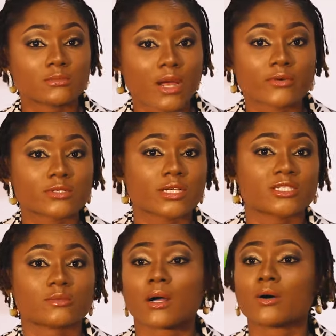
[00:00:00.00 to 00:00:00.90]
did my
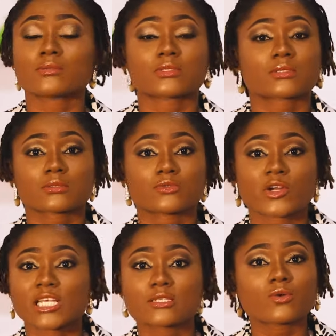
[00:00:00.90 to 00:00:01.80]
research about
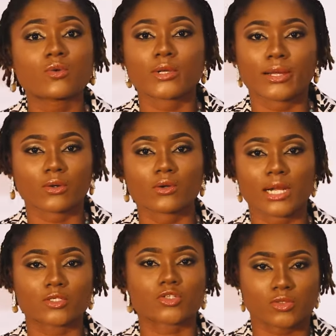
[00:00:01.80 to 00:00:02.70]
dress code and all
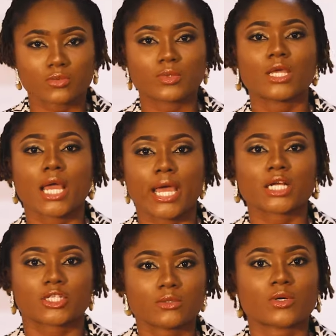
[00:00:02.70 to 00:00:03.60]
that, so I
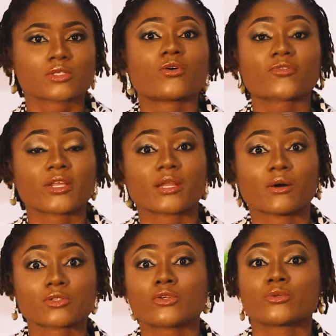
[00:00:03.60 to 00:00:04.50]
actually was confident I
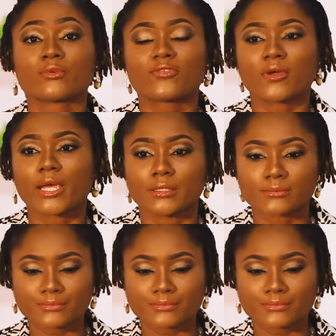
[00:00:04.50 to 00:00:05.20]
was going to be fine.